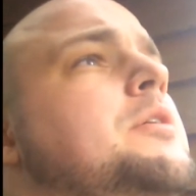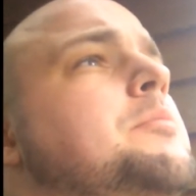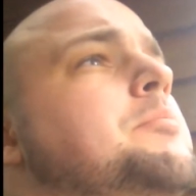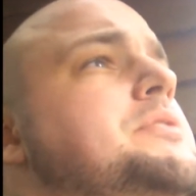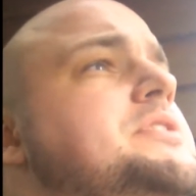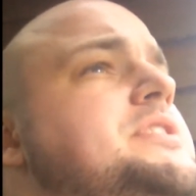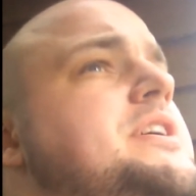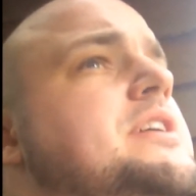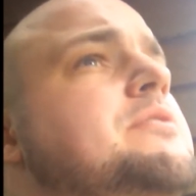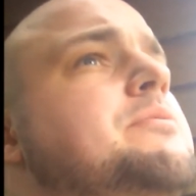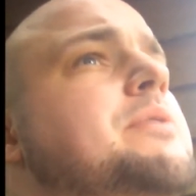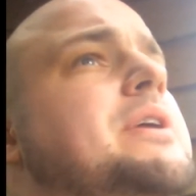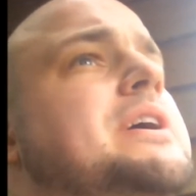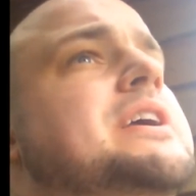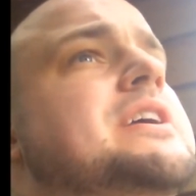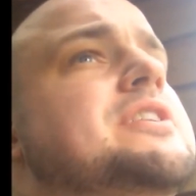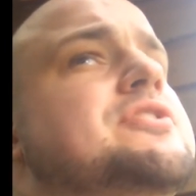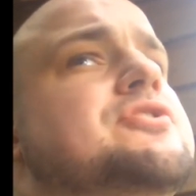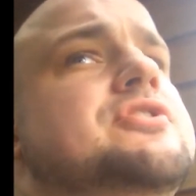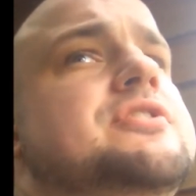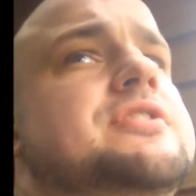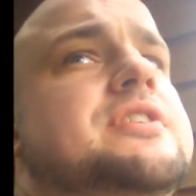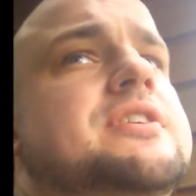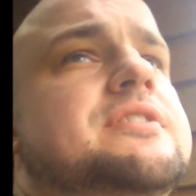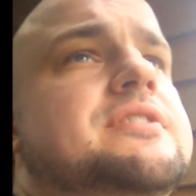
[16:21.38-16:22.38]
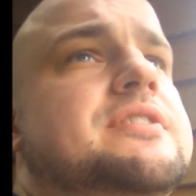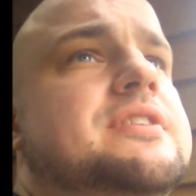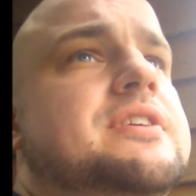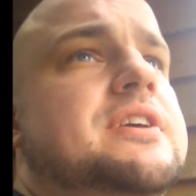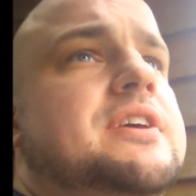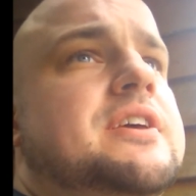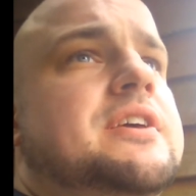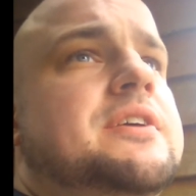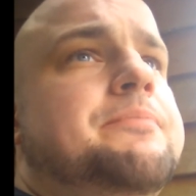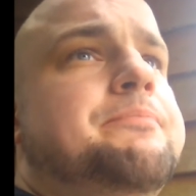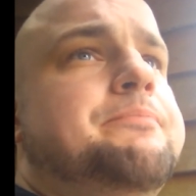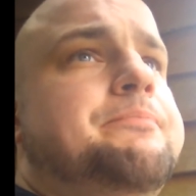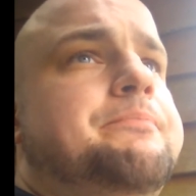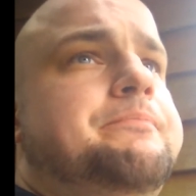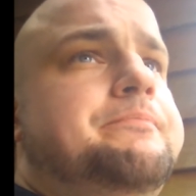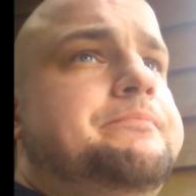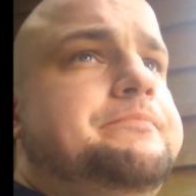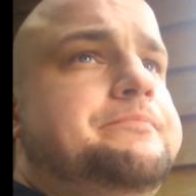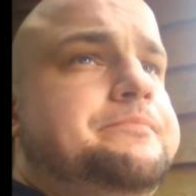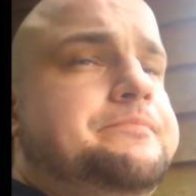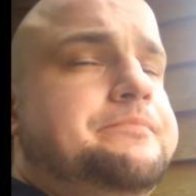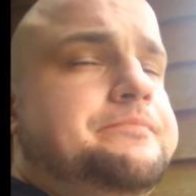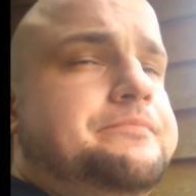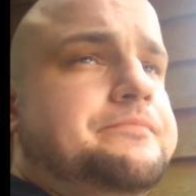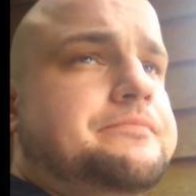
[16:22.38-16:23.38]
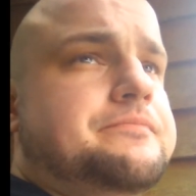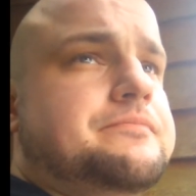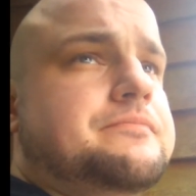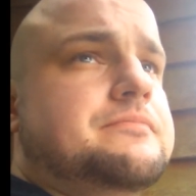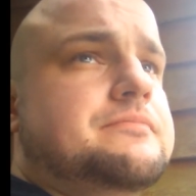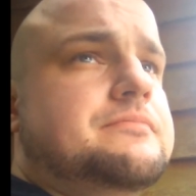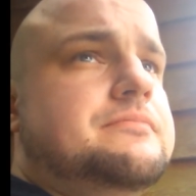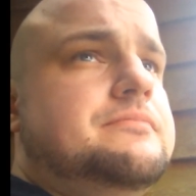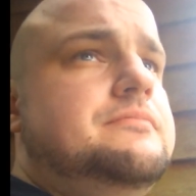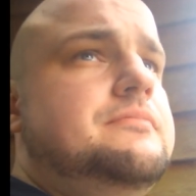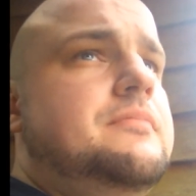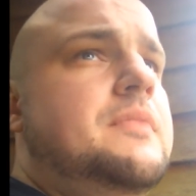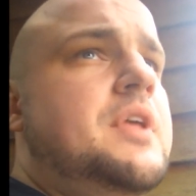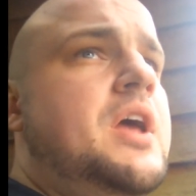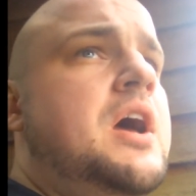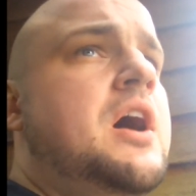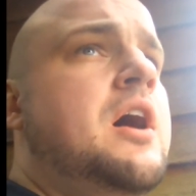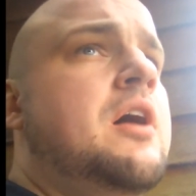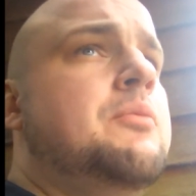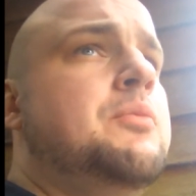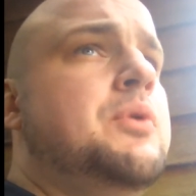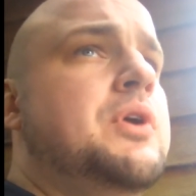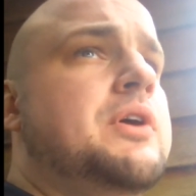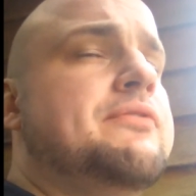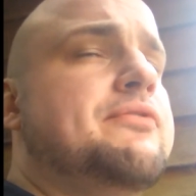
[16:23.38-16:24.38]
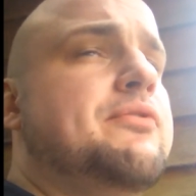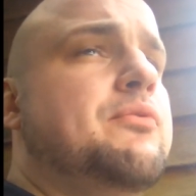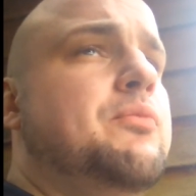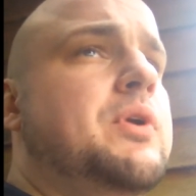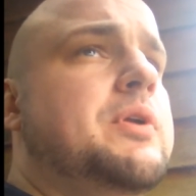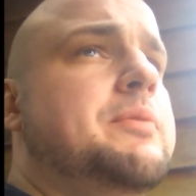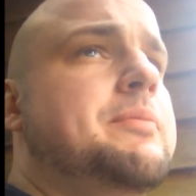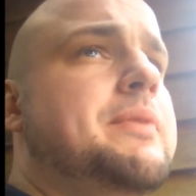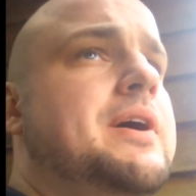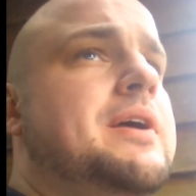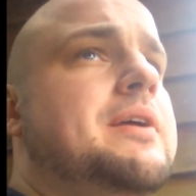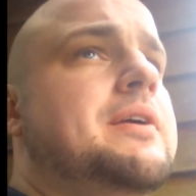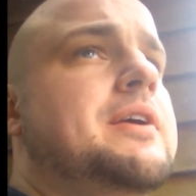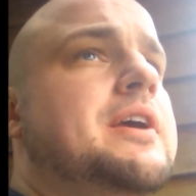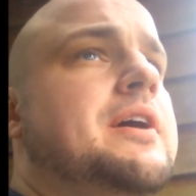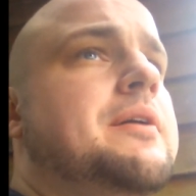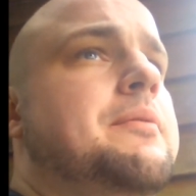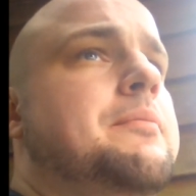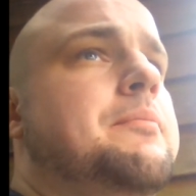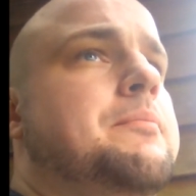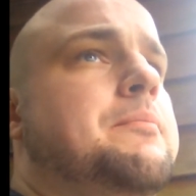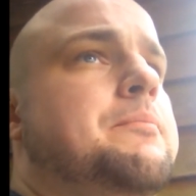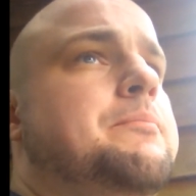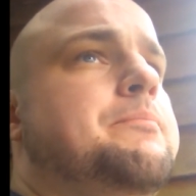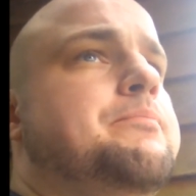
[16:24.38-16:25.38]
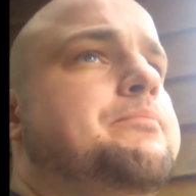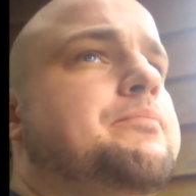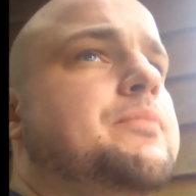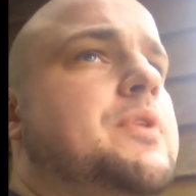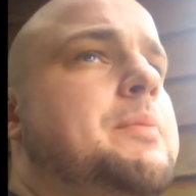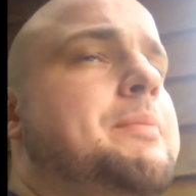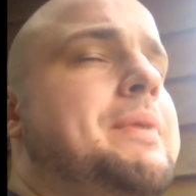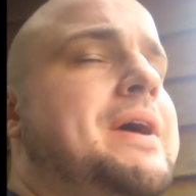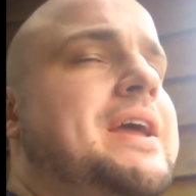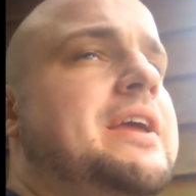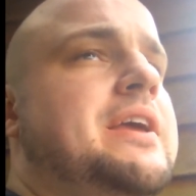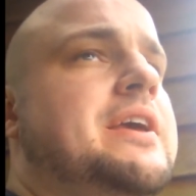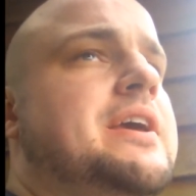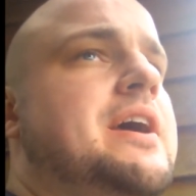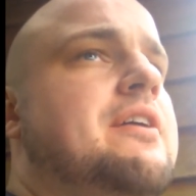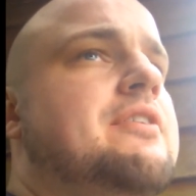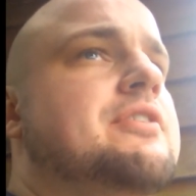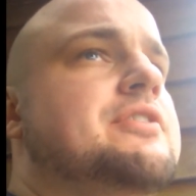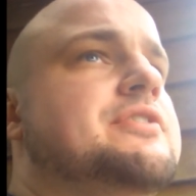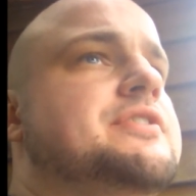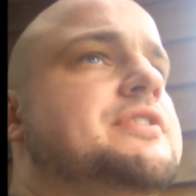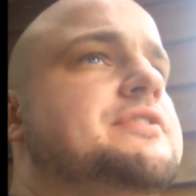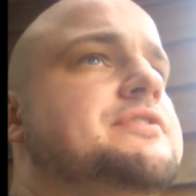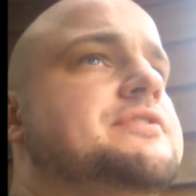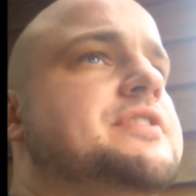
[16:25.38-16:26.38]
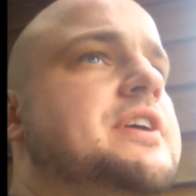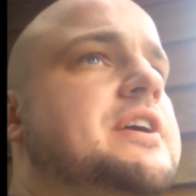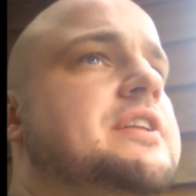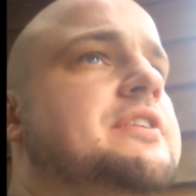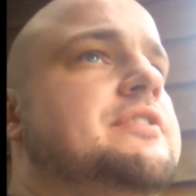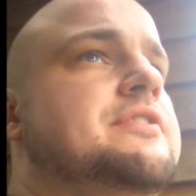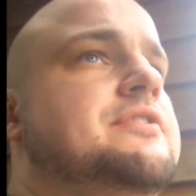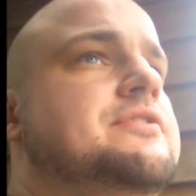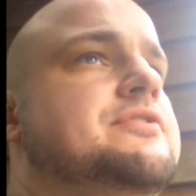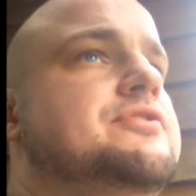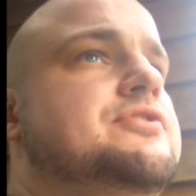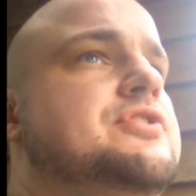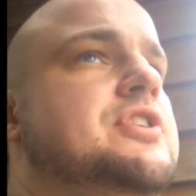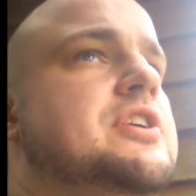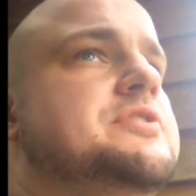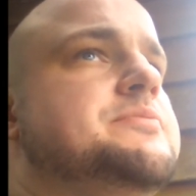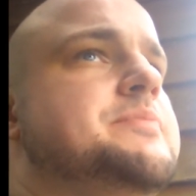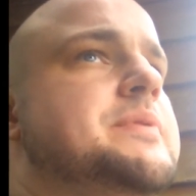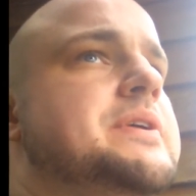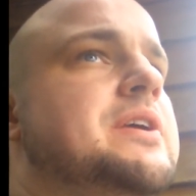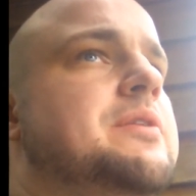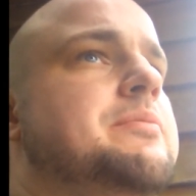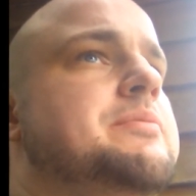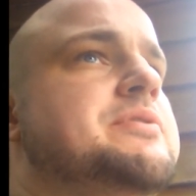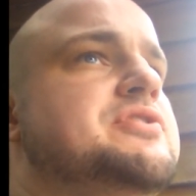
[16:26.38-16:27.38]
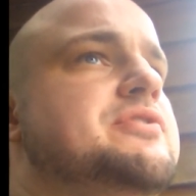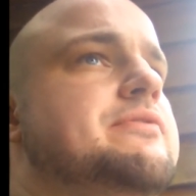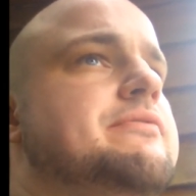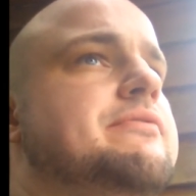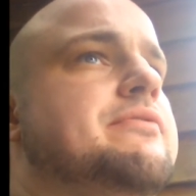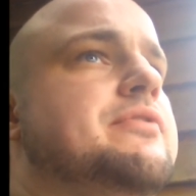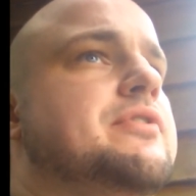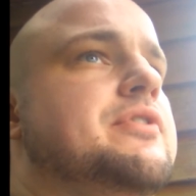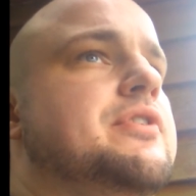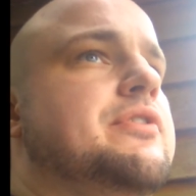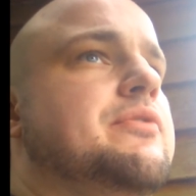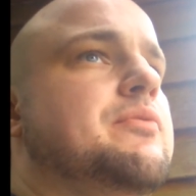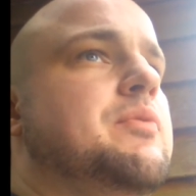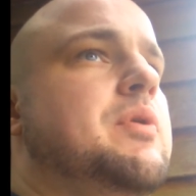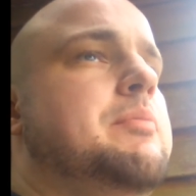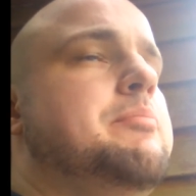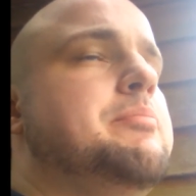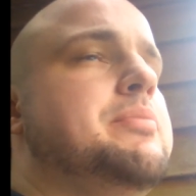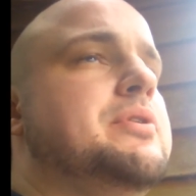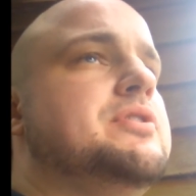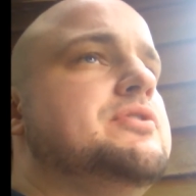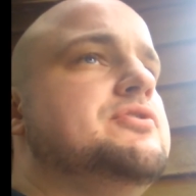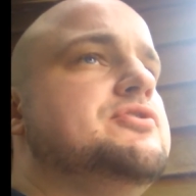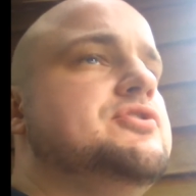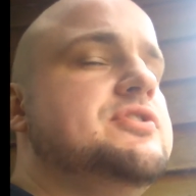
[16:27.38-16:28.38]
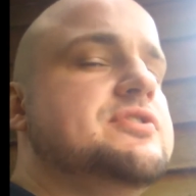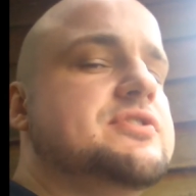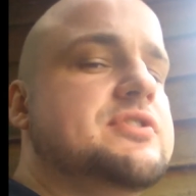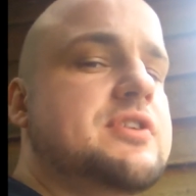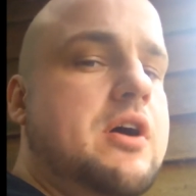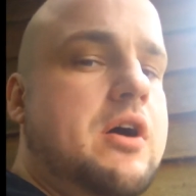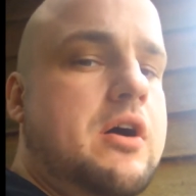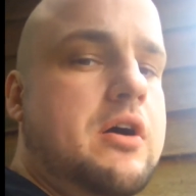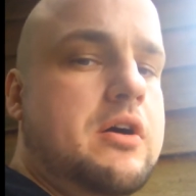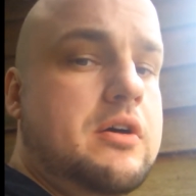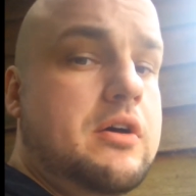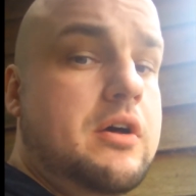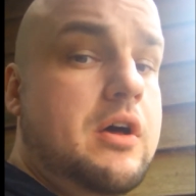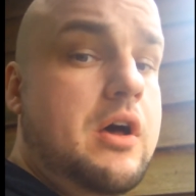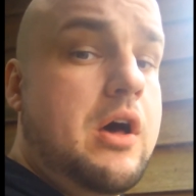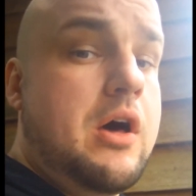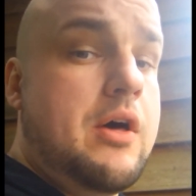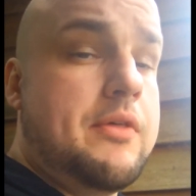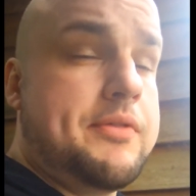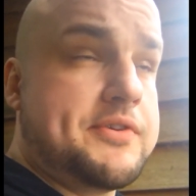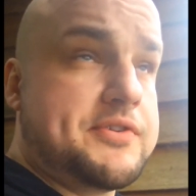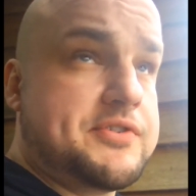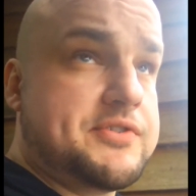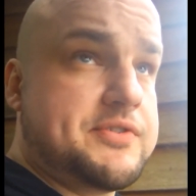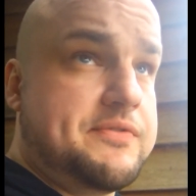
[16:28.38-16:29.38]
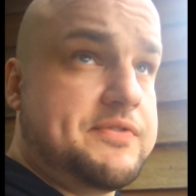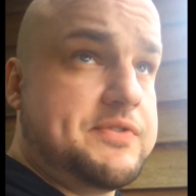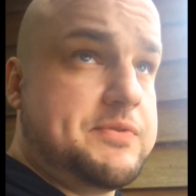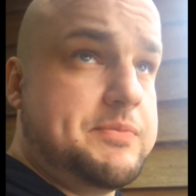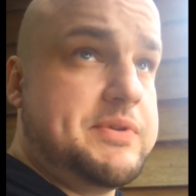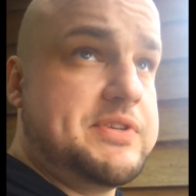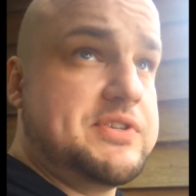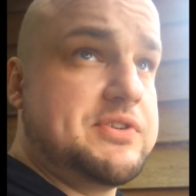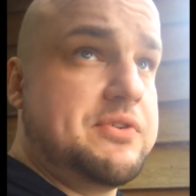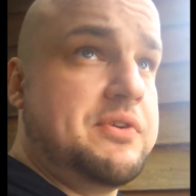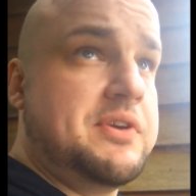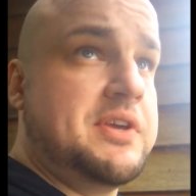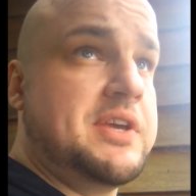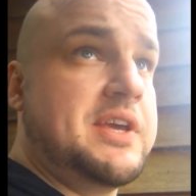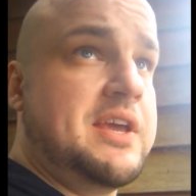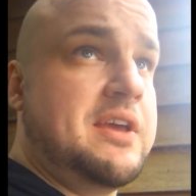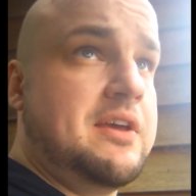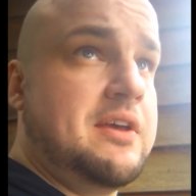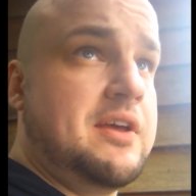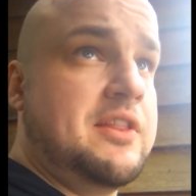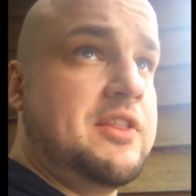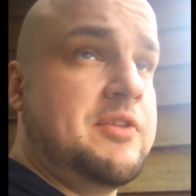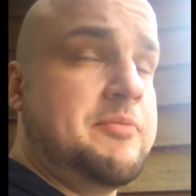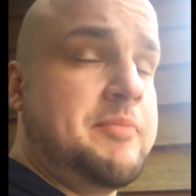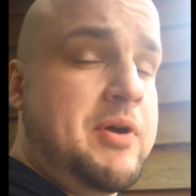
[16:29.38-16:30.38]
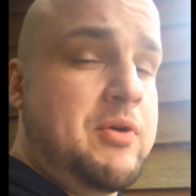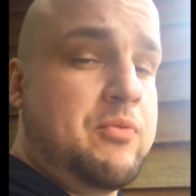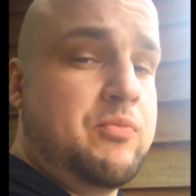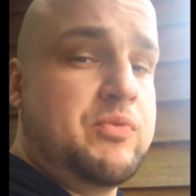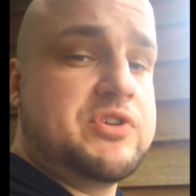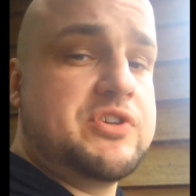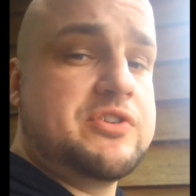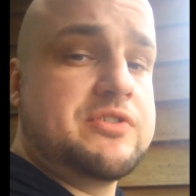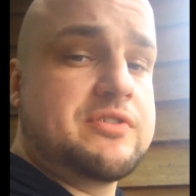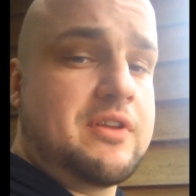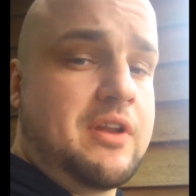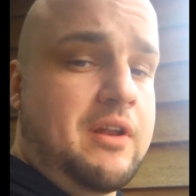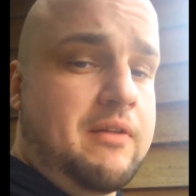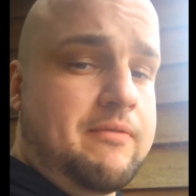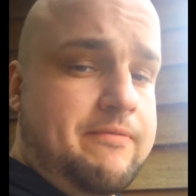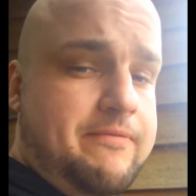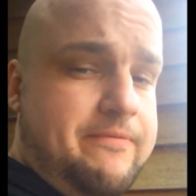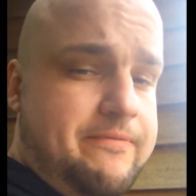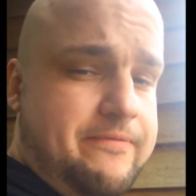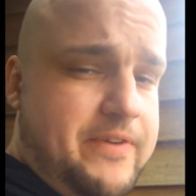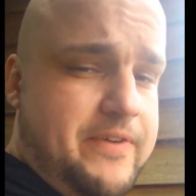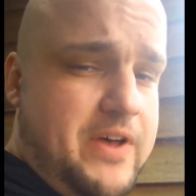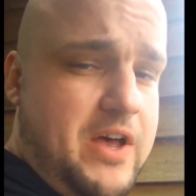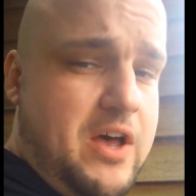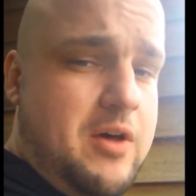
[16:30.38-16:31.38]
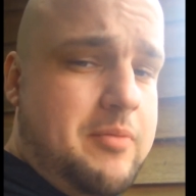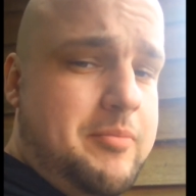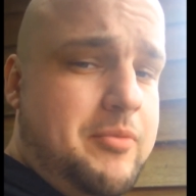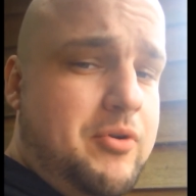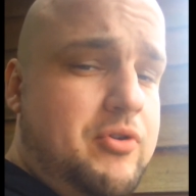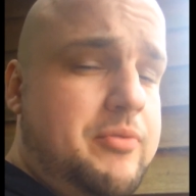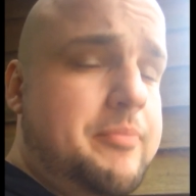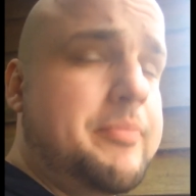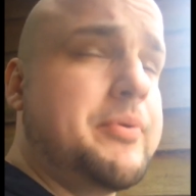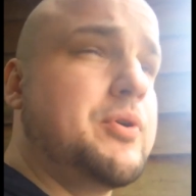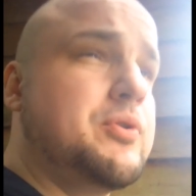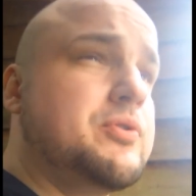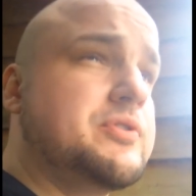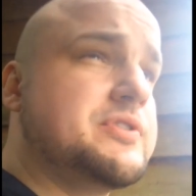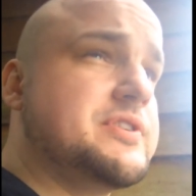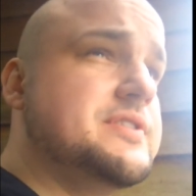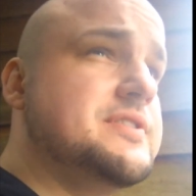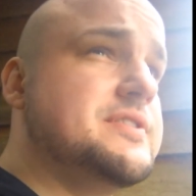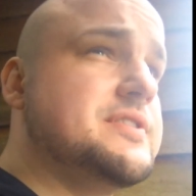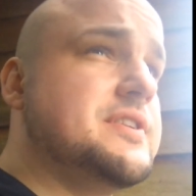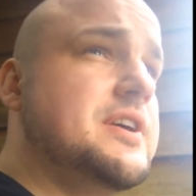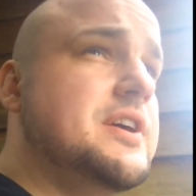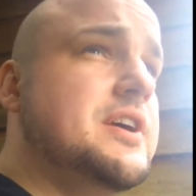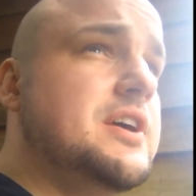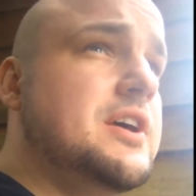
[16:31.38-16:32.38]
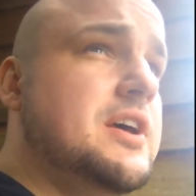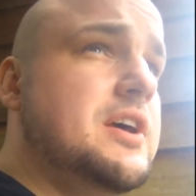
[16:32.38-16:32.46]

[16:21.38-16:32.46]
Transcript: But anyway, yeah, she did the artwork for one of my main characters, and she has been commissioned for another one, but she's got other stuff to be doing at the moment, which is far more important,